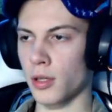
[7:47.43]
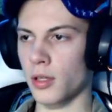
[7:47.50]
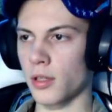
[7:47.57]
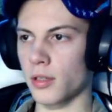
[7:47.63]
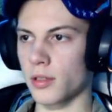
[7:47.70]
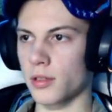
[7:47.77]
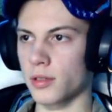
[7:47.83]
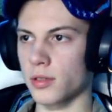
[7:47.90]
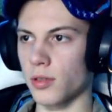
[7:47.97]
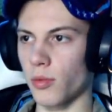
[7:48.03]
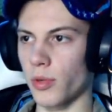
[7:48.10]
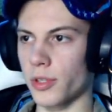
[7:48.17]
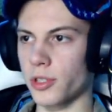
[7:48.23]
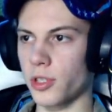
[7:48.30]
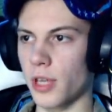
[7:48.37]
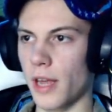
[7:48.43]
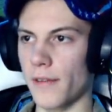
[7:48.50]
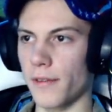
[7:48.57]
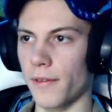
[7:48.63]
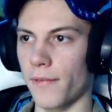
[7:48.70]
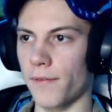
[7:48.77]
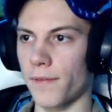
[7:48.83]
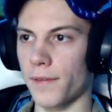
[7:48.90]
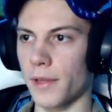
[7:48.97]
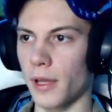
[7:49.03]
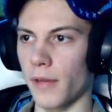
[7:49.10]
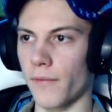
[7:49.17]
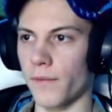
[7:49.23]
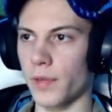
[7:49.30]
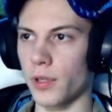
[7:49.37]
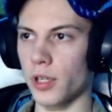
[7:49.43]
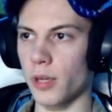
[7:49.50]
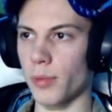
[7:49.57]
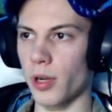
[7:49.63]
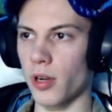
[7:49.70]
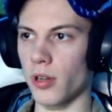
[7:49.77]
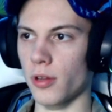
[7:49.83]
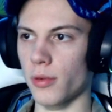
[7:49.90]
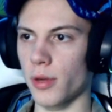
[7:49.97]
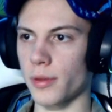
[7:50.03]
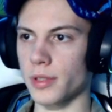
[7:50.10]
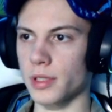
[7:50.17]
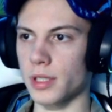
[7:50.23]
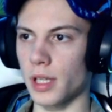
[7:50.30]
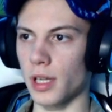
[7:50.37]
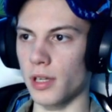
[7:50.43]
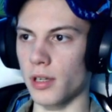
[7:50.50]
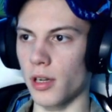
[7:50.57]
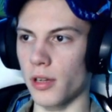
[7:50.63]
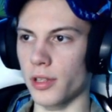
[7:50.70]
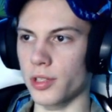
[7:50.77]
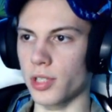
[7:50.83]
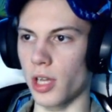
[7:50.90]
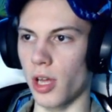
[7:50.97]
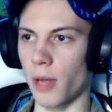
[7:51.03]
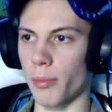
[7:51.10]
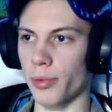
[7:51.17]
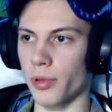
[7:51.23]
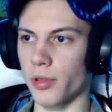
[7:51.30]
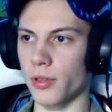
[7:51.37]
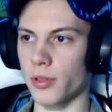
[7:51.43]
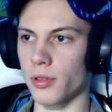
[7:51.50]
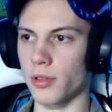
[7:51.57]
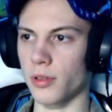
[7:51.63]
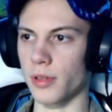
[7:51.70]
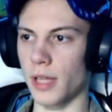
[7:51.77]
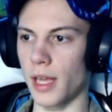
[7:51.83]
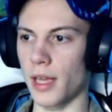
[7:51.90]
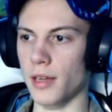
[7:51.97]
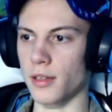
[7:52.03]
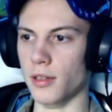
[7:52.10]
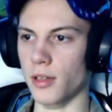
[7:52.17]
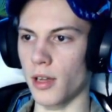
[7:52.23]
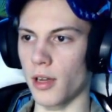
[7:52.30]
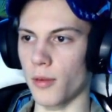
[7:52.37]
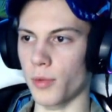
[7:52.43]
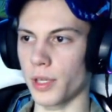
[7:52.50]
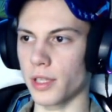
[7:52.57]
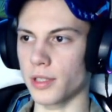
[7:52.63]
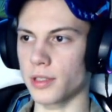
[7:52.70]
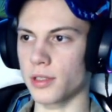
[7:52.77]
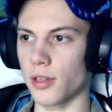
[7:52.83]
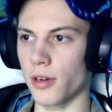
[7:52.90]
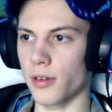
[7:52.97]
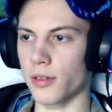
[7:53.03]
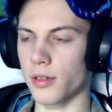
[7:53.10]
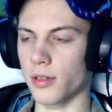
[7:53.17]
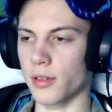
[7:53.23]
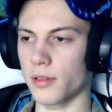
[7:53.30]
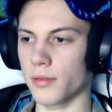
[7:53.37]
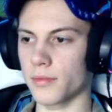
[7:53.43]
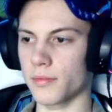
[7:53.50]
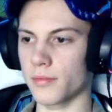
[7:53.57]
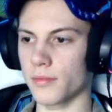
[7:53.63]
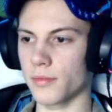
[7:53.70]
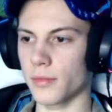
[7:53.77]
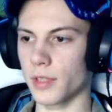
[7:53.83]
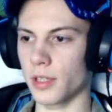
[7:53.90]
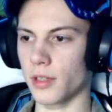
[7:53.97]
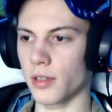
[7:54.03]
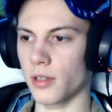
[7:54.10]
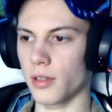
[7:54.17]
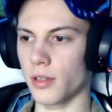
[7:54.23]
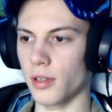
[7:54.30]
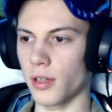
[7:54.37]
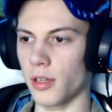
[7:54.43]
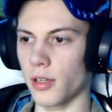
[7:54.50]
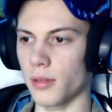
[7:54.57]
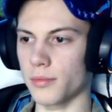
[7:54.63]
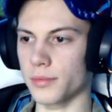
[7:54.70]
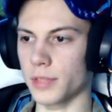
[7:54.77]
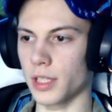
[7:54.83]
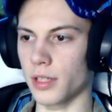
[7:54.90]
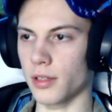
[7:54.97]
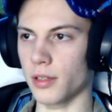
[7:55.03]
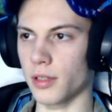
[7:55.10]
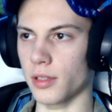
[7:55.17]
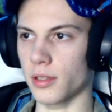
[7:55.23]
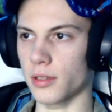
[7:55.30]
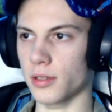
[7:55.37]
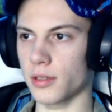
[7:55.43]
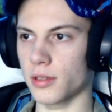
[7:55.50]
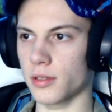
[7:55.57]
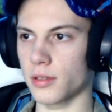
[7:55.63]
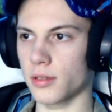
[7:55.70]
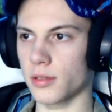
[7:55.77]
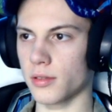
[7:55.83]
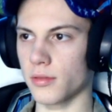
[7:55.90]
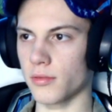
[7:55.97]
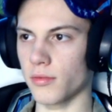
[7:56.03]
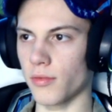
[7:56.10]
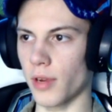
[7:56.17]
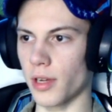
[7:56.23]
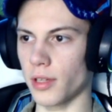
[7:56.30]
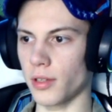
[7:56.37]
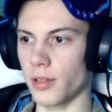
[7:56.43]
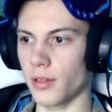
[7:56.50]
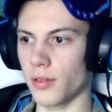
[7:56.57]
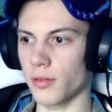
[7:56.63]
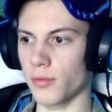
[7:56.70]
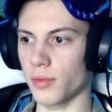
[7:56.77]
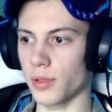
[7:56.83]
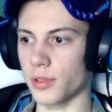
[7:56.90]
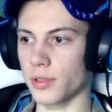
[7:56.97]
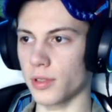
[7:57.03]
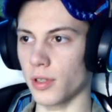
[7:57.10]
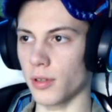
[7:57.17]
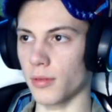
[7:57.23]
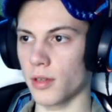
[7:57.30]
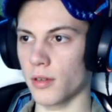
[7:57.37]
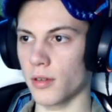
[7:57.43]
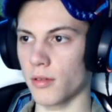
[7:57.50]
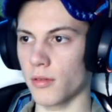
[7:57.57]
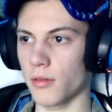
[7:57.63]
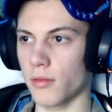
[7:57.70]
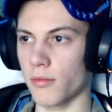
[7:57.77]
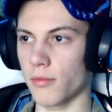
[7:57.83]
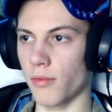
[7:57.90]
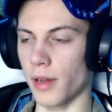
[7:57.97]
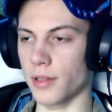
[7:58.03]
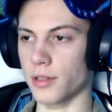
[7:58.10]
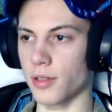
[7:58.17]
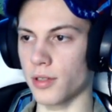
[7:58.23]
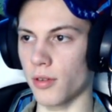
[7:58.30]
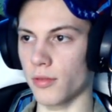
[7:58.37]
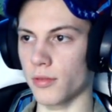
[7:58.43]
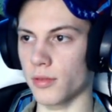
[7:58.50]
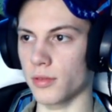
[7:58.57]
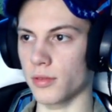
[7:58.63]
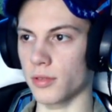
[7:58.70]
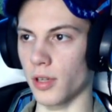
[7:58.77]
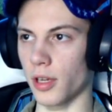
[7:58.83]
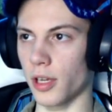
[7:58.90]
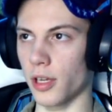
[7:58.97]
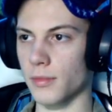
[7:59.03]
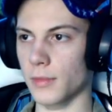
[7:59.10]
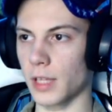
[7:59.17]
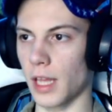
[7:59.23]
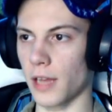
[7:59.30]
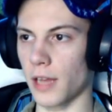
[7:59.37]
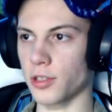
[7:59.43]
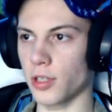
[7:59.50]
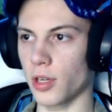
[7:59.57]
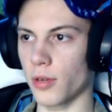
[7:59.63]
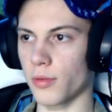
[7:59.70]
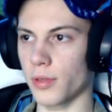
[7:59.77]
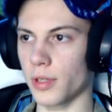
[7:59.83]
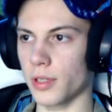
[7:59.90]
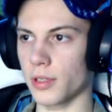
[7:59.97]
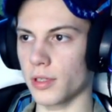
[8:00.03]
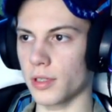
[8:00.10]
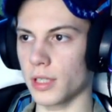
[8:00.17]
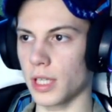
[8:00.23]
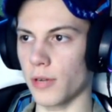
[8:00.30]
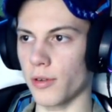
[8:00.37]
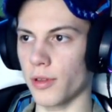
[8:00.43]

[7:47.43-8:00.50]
So once you have the thing filled up all the way with sand on the top, then we can start getting this ready with some redstone. Actually, you know what? Get rid of the